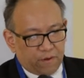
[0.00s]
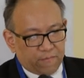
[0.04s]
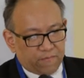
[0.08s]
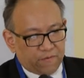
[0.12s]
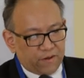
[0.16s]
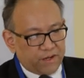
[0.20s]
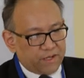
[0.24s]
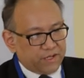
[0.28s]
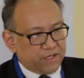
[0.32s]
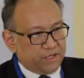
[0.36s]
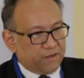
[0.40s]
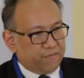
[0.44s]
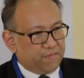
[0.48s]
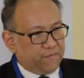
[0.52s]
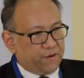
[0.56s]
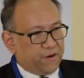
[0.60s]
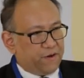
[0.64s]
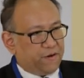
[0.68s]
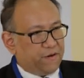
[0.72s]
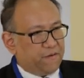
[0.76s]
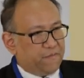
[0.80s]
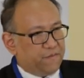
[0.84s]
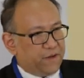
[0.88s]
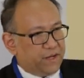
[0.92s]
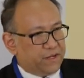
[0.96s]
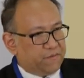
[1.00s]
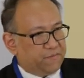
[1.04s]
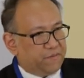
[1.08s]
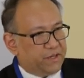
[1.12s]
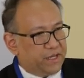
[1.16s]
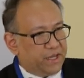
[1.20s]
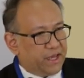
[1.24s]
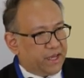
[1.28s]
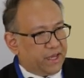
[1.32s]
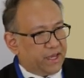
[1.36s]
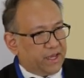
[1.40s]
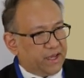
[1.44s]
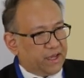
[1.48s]
population pyramid
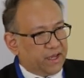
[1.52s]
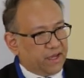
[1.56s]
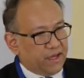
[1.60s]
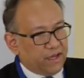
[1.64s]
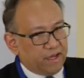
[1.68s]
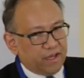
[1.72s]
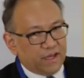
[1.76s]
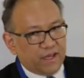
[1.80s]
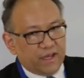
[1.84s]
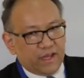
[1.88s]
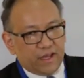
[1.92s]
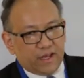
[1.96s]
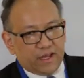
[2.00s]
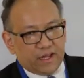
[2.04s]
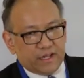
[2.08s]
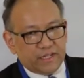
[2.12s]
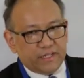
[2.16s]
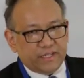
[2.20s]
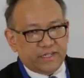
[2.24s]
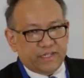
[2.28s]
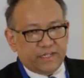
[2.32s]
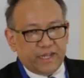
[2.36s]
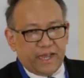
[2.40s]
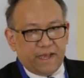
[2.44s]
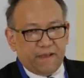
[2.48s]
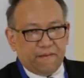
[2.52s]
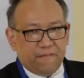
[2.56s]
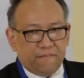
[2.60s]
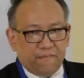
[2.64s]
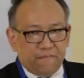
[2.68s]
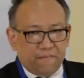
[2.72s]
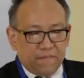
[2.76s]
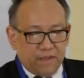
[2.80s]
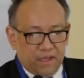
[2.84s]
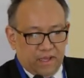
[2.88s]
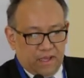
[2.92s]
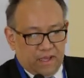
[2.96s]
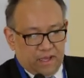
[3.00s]
being
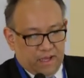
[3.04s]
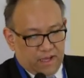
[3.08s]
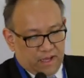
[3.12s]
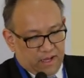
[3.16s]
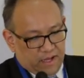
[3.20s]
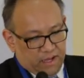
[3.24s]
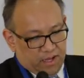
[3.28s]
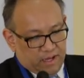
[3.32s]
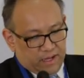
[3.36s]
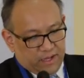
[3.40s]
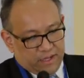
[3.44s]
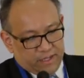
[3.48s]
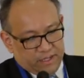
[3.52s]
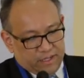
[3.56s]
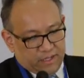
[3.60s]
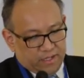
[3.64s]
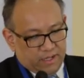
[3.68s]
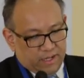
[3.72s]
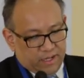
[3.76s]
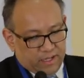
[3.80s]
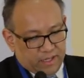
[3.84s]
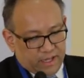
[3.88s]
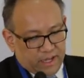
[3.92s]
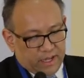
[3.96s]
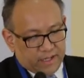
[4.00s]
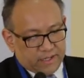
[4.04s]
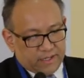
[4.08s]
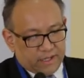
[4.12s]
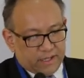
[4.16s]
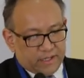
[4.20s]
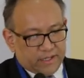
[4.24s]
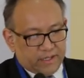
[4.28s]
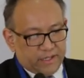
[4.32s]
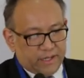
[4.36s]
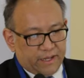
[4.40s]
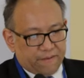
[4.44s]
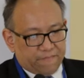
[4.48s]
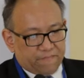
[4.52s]
damp. There's a
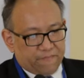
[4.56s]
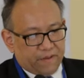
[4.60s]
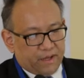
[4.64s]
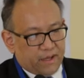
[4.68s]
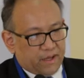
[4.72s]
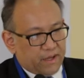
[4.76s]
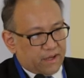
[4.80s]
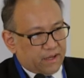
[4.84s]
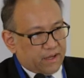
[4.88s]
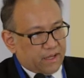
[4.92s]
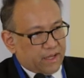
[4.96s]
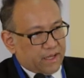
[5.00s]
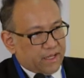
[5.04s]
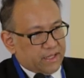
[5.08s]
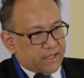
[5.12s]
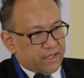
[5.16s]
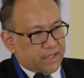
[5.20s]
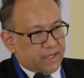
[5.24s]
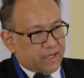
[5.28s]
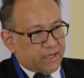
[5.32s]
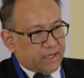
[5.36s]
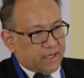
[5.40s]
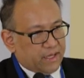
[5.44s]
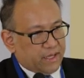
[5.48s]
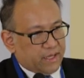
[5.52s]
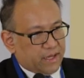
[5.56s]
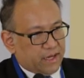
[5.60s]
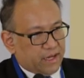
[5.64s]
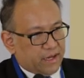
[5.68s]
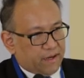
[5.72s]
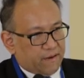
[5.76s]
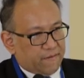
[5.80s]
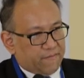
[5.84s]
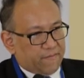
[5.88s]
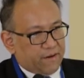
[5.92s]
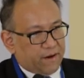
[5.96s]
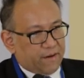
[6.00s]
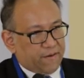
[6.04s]
dip in
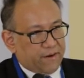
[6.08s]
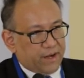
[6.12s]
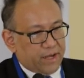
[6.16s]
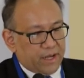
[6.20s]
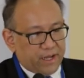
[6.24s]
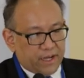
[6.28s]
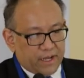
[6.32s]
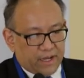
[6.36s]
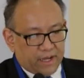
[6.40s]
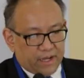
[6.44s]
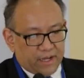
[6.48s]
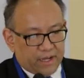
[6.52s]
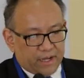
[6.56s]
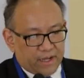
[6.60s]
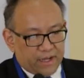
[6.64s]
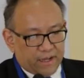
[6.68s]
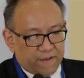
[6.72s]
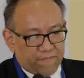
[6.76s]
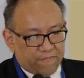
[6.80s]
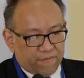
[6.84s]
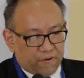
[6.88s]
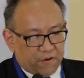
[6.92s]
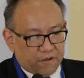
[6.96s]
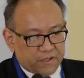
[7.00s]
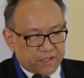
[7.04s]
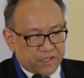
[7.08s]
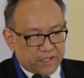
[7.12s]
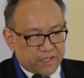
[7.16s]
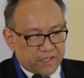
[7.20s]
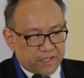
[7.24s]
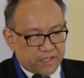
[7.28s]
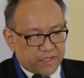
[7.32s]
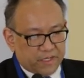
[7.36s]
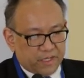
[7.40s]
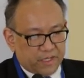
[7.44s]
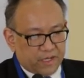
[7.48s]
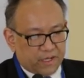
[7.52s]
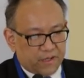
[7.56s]
the very
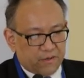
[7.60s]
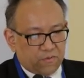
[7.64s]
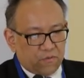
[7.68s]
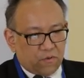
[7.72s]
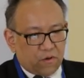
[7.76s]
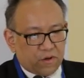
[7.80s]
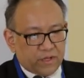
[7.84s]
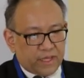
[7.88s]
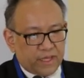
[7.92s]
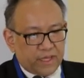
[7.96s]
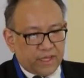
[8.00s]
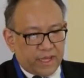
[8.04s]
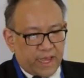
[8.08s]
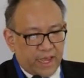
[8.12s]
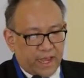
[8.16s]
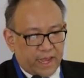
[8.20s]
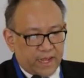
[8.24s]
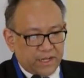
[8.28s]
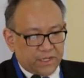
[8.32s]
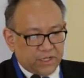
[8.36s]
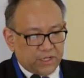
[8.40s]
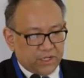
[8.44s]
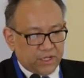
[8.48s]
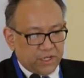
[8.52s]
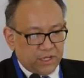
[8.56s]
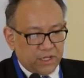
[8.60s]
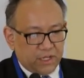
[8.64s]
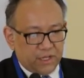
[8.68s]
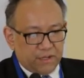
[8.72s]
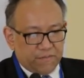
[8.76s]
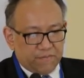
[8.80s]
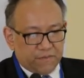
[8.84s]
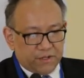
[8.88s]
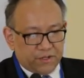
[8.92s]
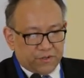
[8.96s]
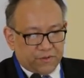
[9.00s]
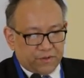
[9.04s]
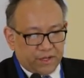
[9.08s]
important working age
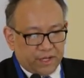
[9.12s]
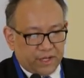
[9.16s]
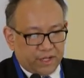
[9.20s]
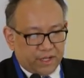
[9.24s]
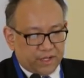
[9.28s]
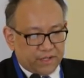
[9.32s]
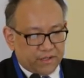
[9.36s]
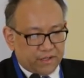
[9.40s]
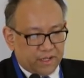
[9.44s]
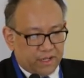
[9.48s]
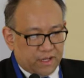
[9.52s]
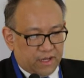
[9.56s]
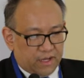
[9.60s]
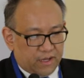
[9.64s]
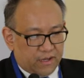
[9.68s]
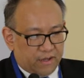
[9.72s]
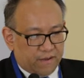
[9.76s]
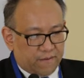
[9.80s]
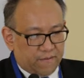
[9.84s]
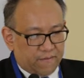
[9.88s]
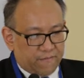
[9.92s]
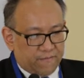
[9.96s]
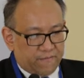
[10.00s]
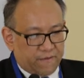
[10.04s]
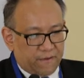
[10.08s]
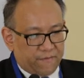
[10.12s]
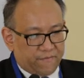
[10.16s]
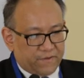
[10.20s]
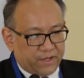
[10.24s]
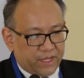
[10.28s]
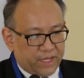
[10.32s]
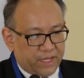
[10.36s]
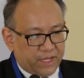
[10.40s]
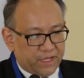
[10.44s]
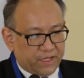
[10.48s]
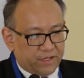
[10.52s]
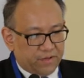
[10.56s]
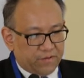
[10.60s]
between
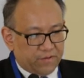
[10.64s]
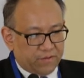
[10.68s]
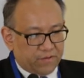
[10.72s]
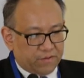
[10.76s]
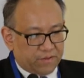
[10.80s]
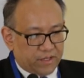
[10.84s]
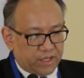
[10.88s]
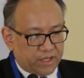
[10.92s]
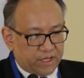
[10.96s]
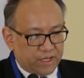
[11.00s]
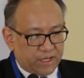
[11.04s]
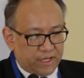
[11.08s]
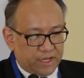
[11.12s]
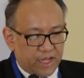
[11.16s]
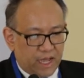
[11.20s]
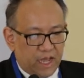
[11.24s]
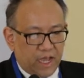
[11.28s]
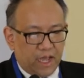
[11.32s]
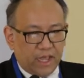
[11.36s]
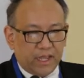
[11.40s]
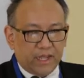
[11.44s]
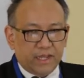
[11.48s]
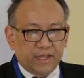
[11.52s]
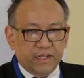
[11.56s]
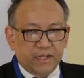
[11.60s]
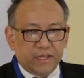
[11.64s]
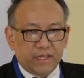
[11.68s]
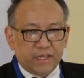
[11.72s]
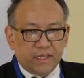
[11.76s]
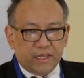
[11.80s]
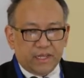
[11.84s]
15 to 39.